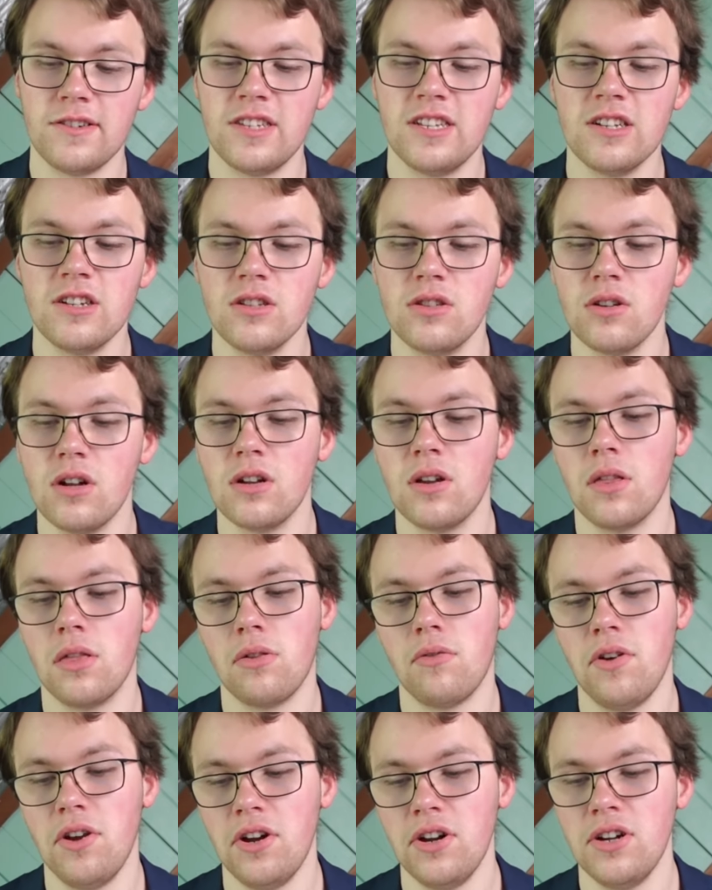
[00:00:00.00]
is deal on a
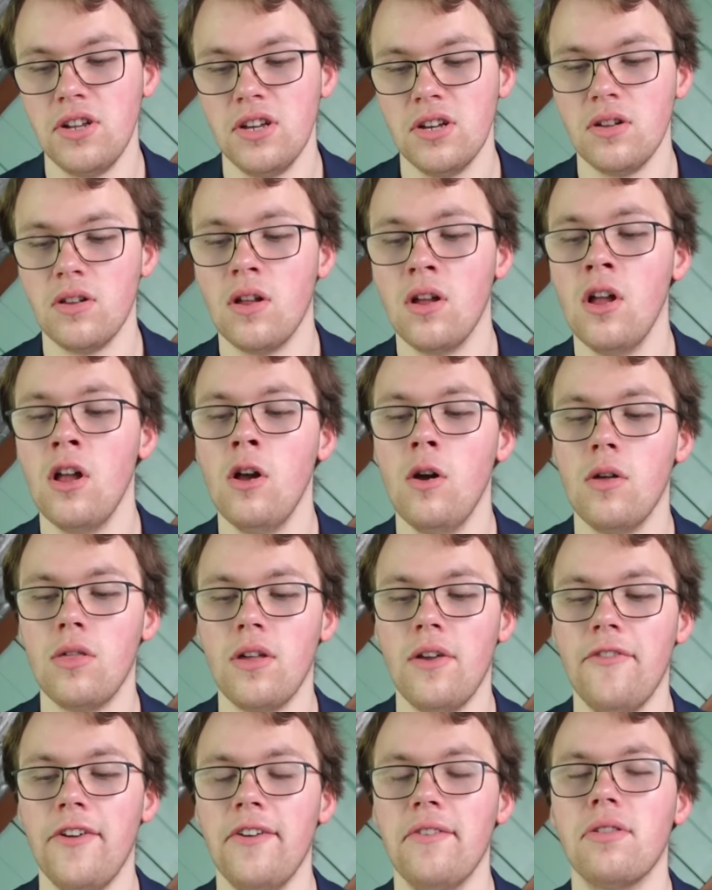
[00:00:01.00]
three-year deal with
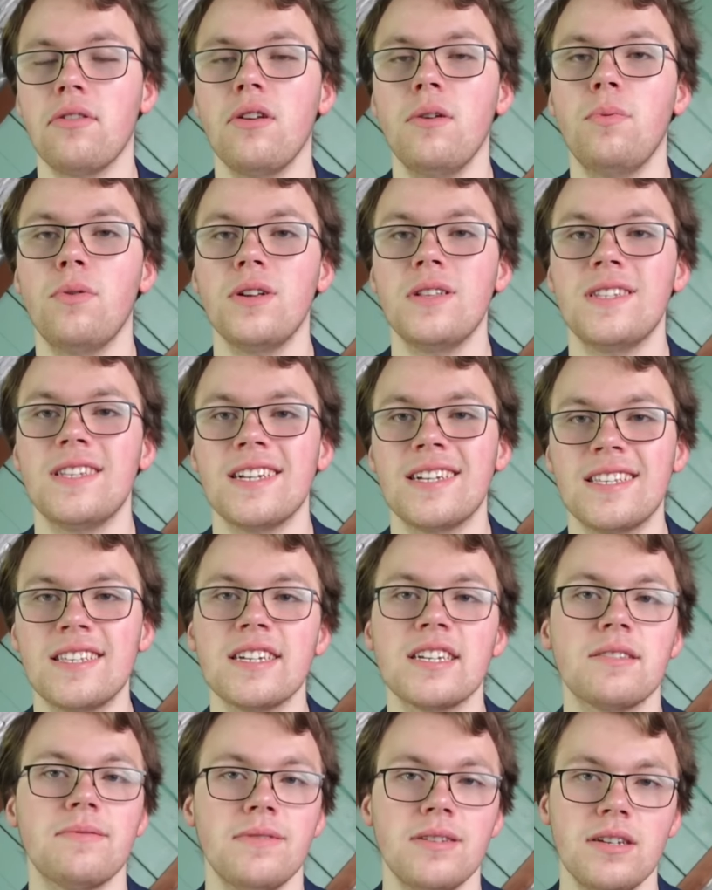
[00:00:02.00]
a view of
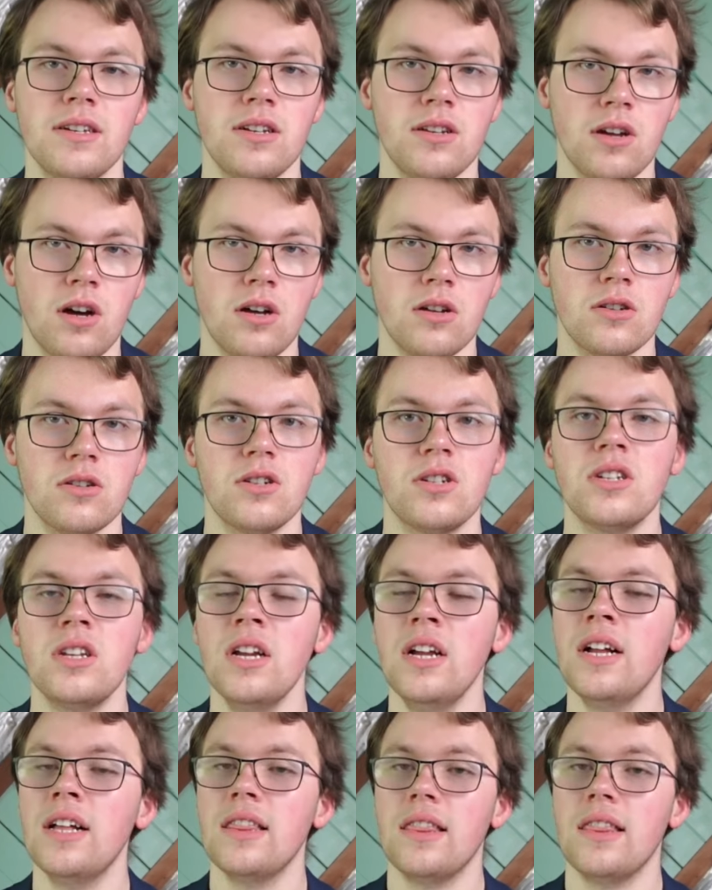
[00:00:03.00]
3.66 million dollars.